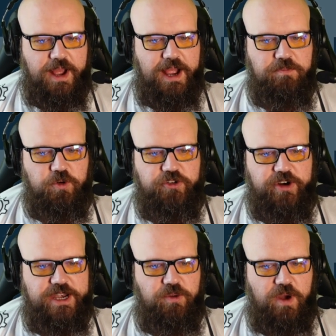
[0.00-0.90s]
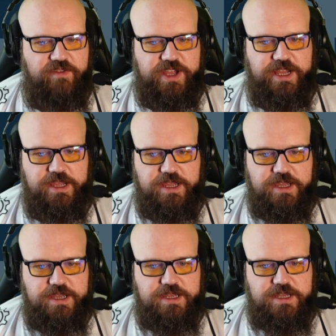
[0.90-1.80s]
I'm wondering whether
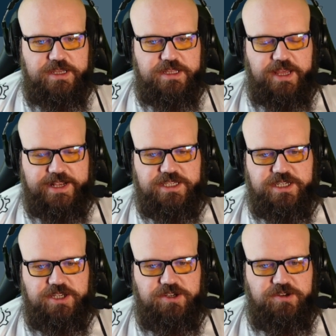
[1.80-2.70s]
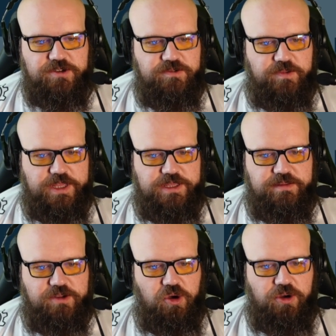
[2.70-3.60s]
that's to do
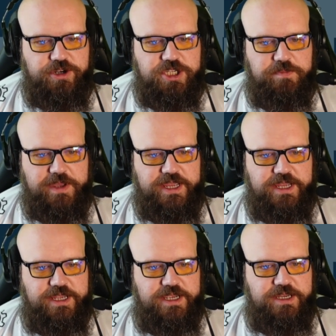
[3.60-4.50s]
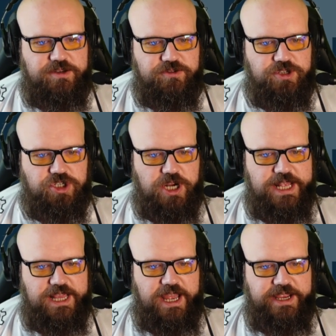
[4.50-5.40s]
with corner speed or
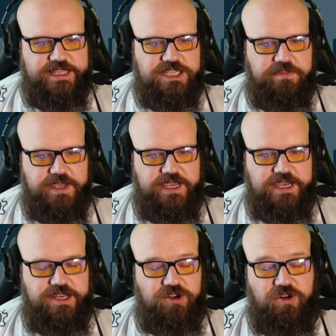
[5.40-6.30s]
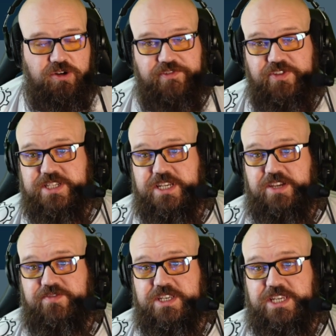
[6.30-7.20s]
straight line speed, or if it's an
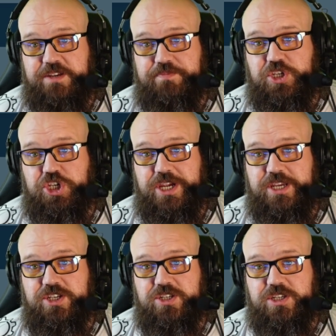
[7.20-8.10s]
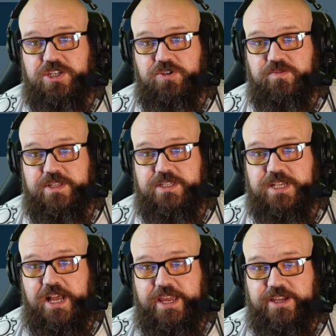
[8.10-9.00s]
even deeper change to do with
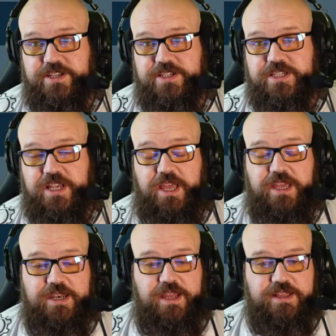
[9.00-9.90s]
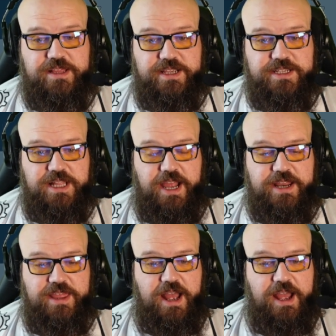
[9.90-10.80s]
tyres and things
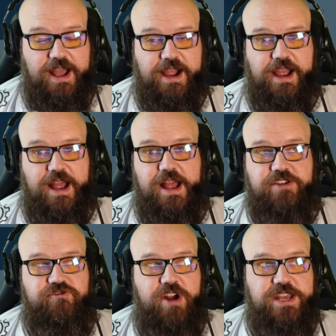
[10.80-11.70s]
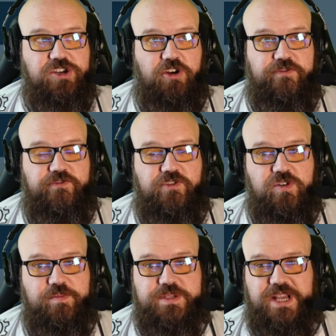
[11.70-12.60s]
like that. I had read on
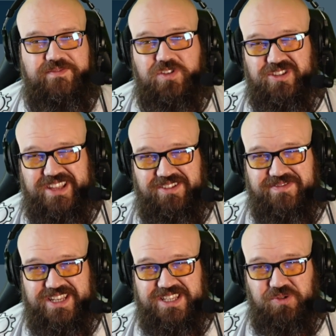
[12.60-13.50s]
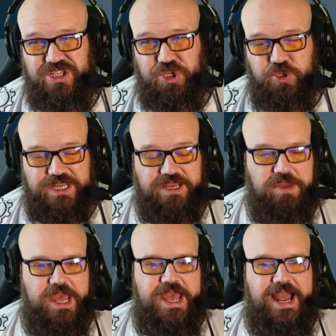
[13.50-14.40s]
forums, I've not delved into it too
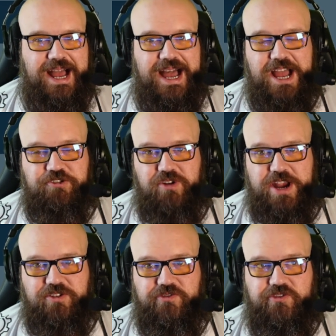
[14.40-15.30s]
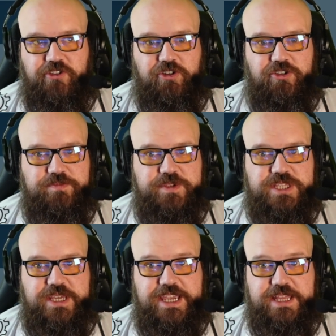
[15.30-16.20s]
deep, I had read on forums
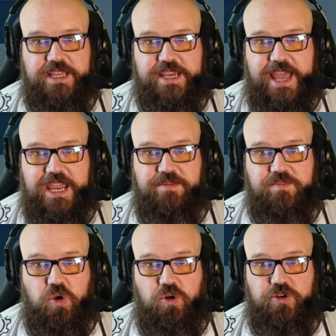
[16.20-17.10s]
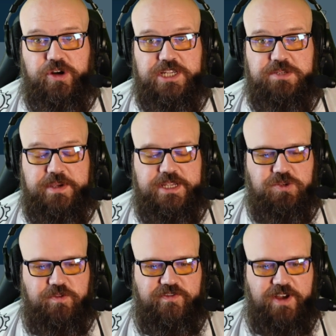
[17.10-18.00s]
that in the game cornering
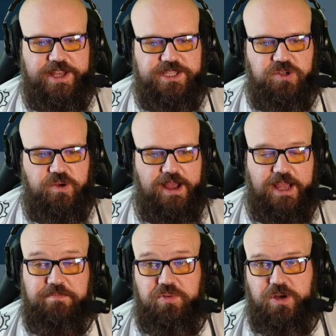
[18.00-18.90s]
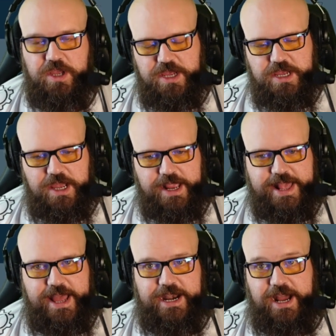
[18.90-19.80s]
speeds were far too high, but
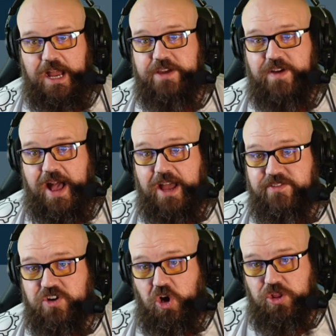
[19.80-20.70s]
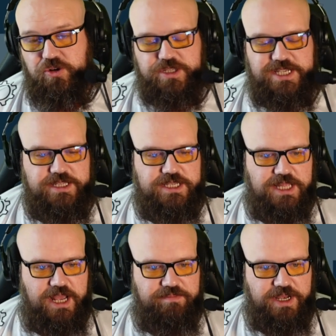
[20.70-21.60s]
again, I've not looked into
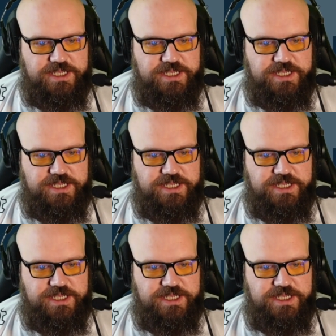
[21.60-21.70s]
that